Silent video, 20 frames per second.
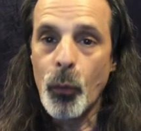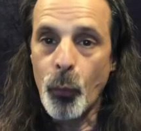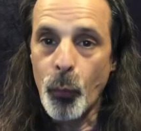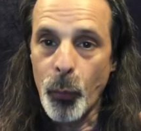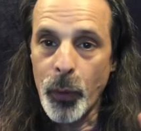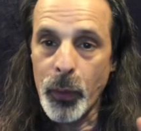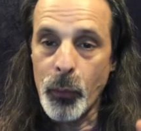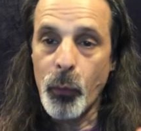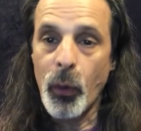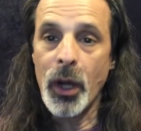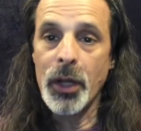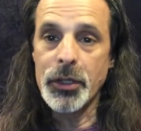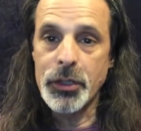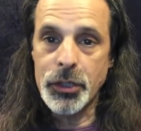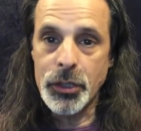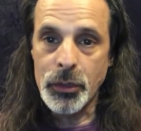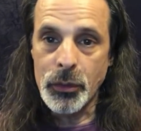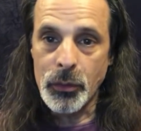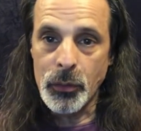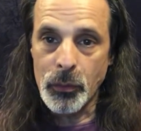We want
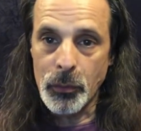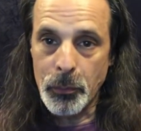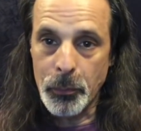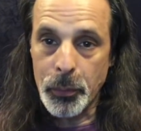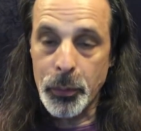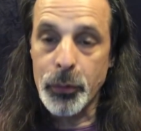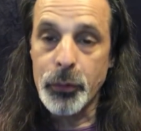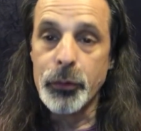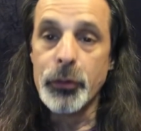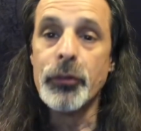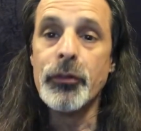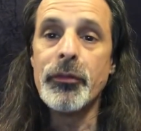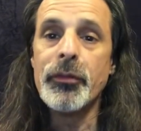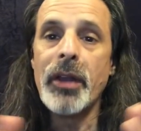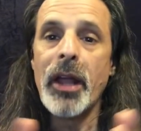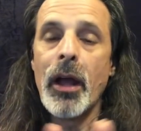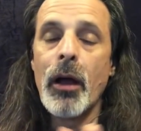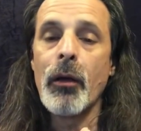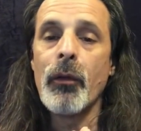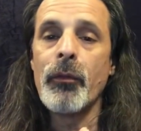to prove
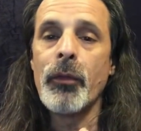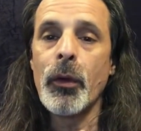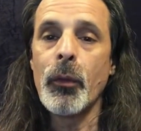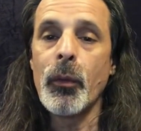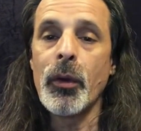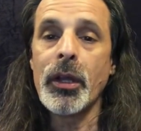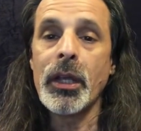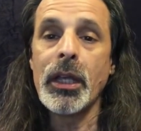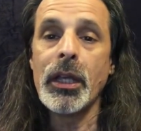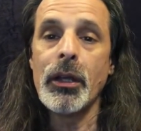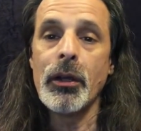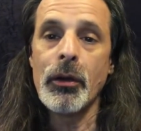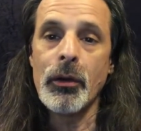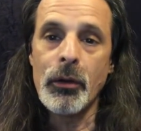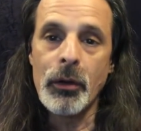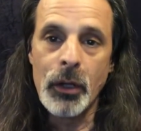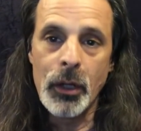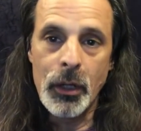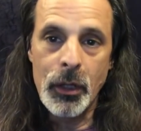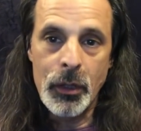now that we're
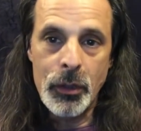here